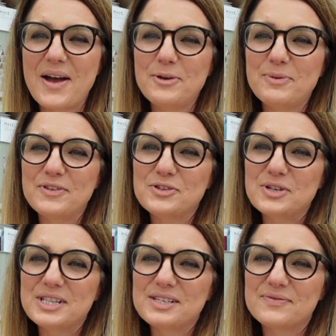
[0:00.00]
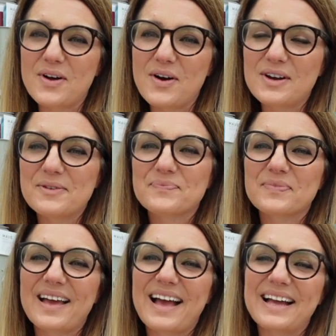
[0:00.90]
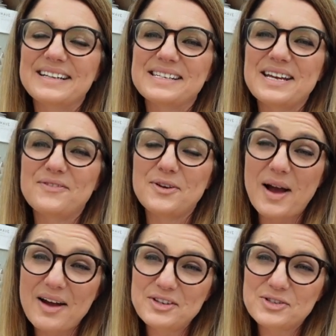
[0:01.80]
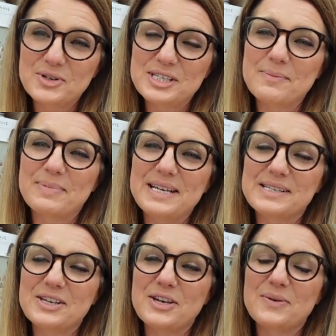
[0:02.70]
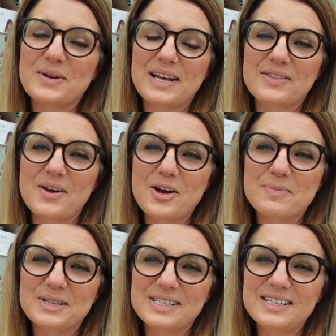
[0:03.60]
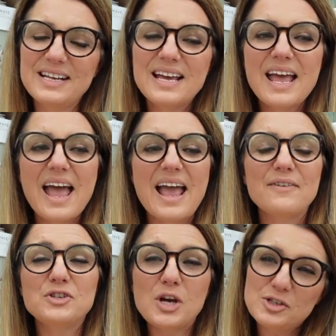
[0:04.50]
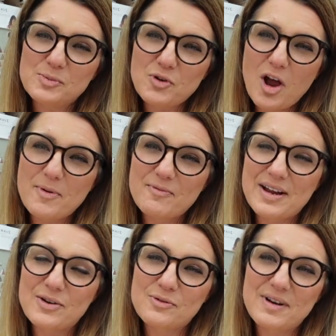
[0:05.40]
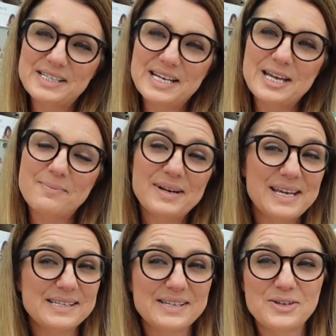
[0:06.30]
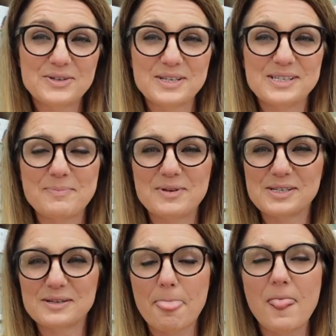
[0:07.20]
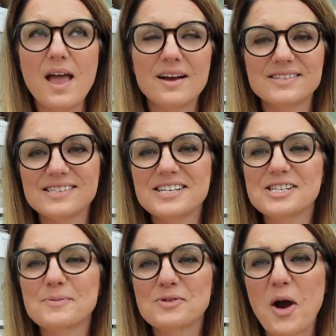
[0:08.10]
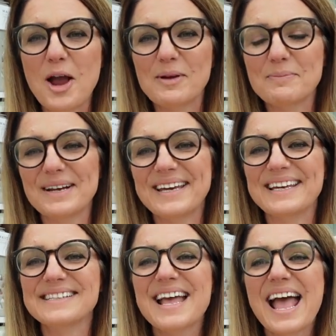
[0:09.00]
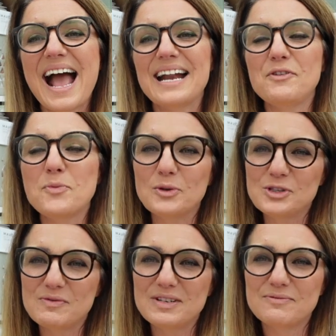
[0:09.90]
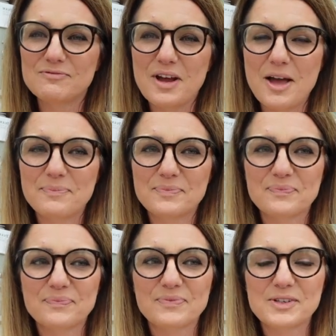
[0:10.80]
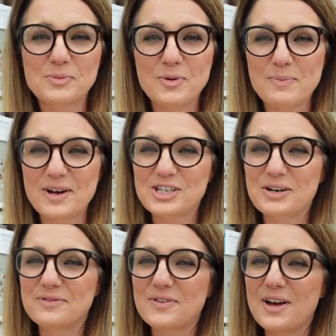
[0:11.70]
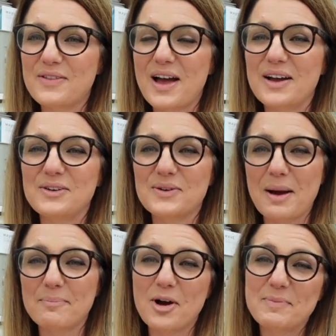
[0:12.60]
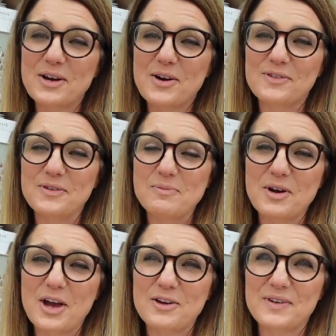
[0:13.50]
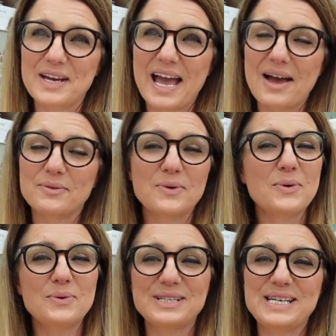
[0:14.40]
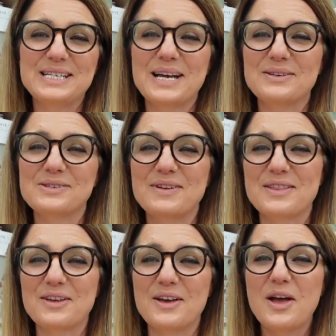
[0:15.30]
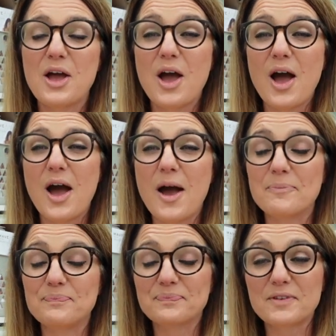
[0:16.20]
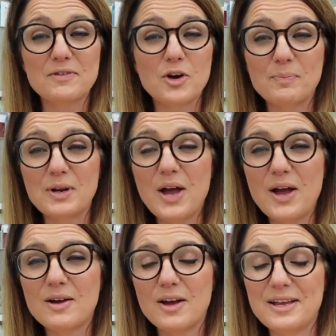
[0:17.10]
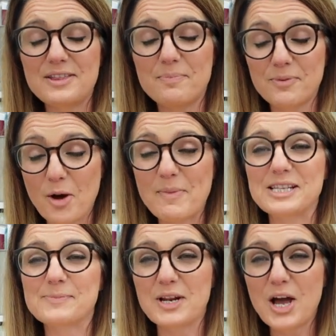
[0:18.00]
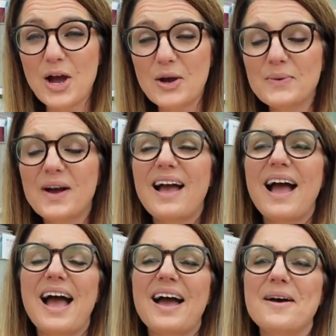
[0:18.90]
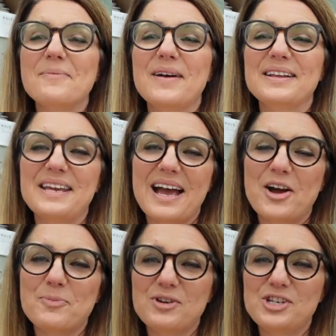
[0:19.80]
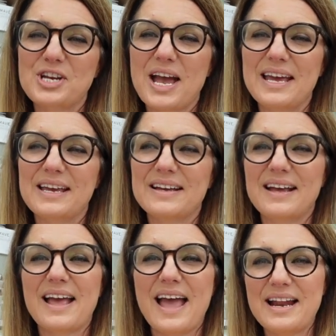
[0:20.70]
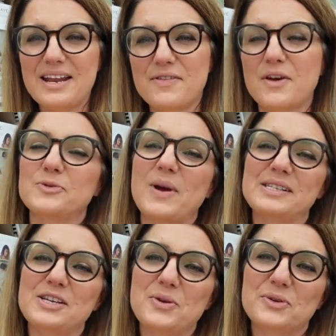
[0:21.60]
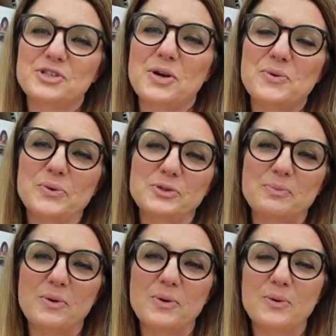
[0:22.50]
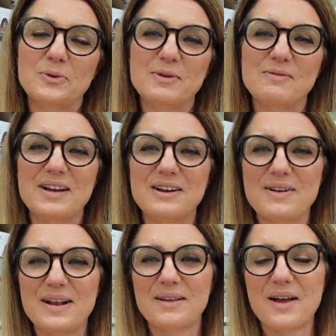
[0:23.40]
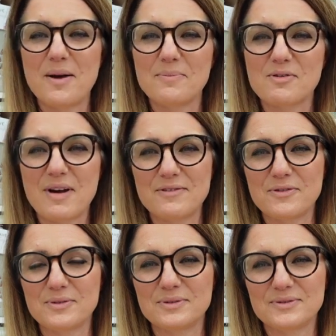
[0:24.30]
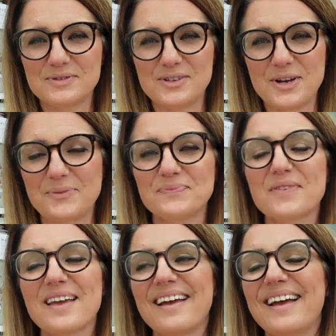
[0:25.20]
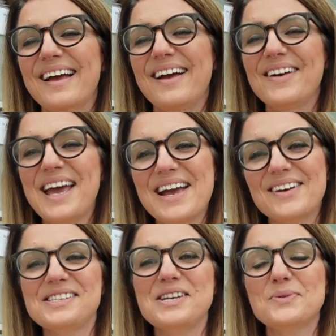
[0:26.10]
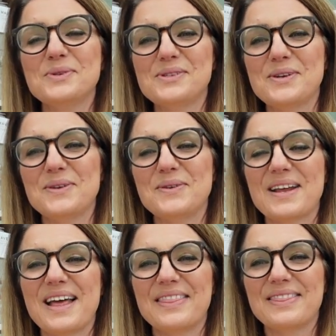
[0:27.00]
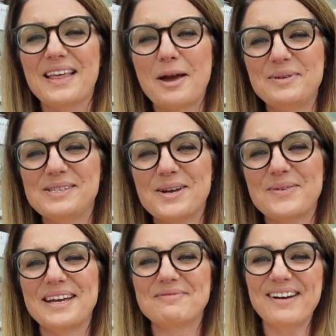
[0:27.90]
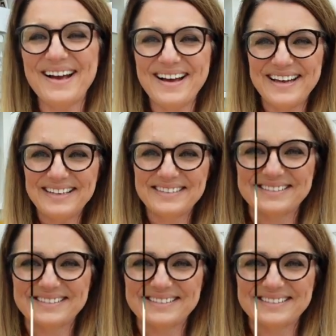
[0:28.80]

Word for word: hope you've enjoyed this vlog and if you have enjoyed it please can you click the like button if you don't subscribe already please can you consider, consider subscribing please and if you want to um, support my channel further, you can buy me a coffee with my Ko-fi account. All the details are in the um, blog below, uh, in the comments below. Um, and yeah, I appreciate any of those ways that you can show your support would be really, really um, grateful to you. Okay, I'll see you all soon. Happy sewing. Bye.